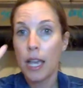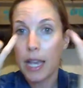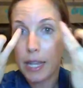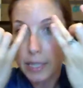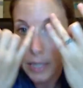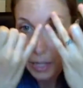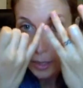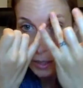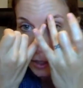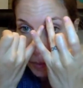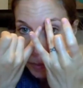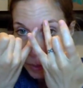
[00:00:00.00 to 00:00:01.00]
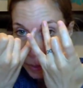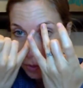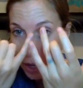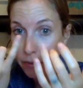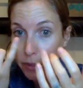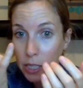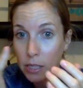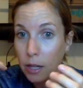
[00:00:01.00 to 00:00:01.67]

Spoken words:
is that some people have these